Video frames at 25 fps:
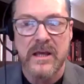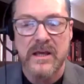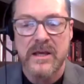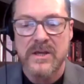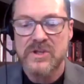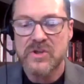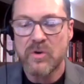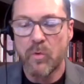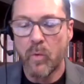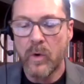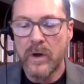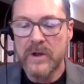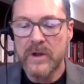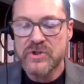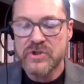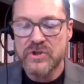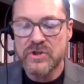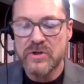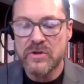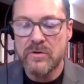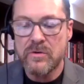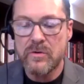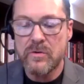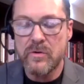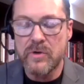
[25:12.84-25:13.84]
So once
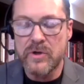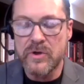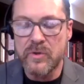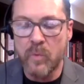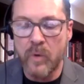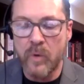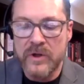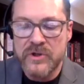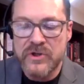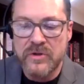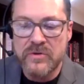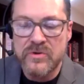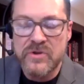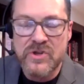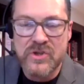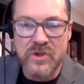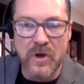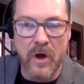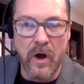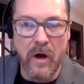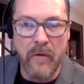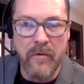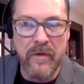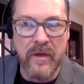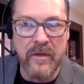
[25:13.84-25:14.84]
you
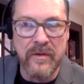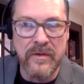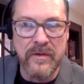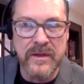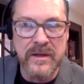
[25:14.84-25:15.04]
saw that